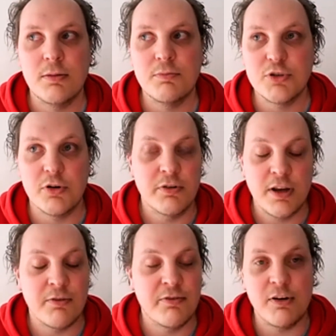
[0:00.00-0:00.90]
So
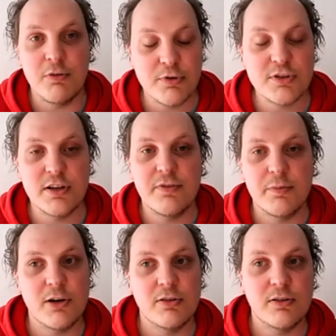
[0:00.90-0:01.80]
very positive
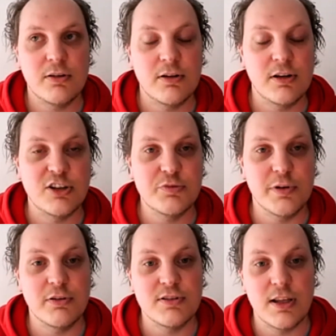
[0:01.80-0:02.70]
about the
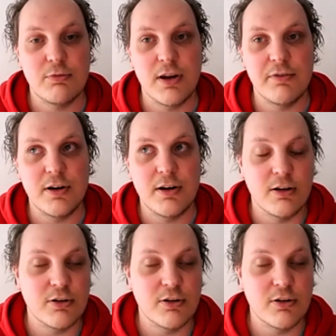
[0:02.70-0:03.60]
experience that we have here, and
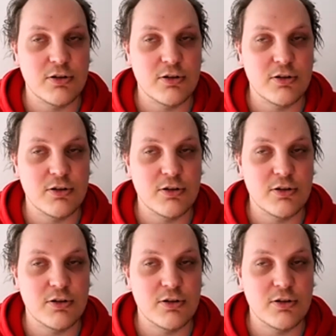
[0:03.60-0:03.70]
also